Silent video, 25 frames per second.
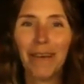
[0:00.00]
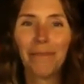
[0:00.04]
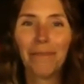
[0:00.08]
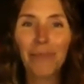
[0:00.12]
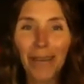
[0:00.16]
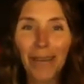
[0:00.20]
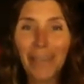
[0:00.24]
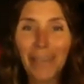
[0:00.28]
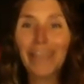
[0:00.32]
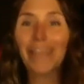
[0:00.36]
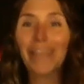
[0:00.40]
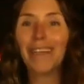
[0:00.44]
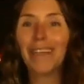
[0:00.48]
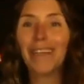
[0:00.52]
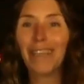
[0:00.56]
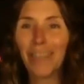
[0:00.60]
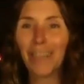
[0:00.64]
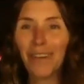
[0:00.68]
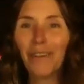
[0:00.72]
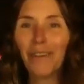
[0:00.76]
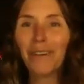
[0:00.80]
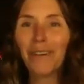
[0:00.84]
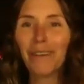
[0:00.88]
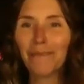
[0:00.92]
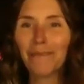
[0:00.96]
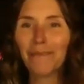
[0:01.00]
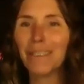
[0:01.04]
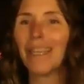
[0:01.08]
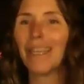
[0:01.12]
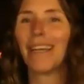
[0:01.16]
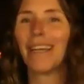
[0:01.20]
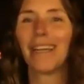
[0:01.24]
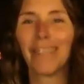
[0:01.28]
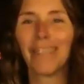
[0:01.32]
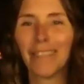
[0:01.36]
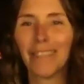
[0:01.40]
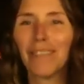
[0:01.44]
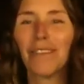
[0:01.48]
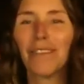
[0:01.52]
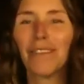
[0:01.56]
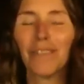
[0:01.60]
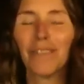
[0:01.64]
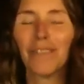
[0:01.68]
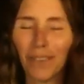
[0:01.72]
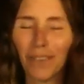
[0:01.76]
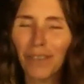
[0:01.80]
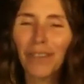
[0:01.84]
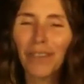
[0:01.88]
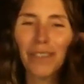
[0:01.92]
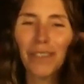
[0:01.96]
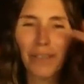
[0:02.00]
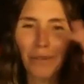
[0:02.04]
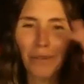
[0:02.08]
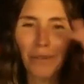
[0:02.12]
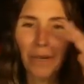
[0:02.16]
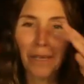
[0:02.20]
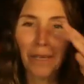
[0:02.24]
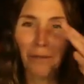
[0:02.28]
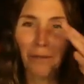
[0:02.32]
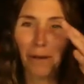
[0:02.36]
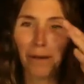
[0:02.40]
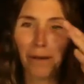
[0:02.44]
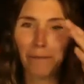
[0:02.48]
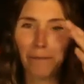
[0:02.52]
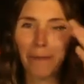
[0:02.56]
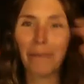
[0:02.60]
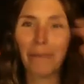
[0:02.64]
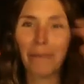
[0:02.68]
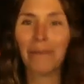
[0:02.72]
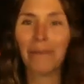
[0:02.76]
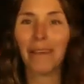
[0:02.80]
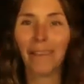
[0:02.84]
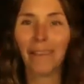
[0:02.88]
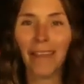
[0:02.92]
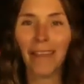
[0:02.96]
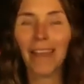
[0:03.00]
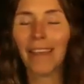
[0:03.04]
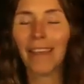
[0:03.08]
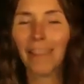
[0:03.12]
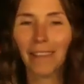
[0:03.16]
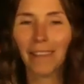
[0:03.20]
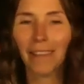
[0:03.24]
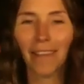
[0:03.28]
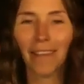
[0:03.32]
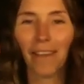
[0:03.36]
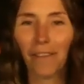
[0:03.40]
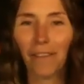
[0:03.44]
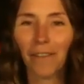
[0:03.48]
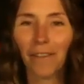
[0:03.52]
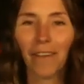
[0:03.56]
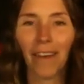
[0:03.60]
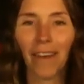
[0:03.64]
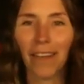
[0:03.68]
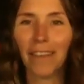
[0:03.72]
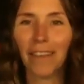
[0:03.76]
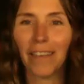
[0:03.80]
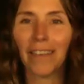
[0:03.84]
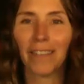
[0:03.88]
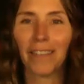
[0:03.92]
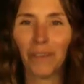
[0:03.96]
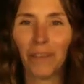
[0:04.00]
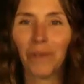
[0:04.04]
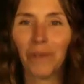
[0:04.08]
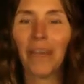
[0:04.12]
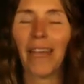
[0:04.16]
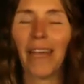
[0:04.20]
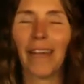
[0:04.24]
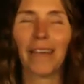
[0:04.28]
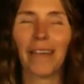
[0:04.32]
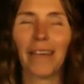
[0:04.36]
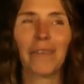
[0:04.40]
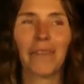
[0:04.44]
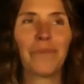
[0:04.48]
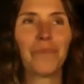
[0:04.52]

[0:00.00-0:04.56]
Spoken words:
But you know what I'm saying? It's just, you could do what you want. Maybe you like the other kind, it's okay.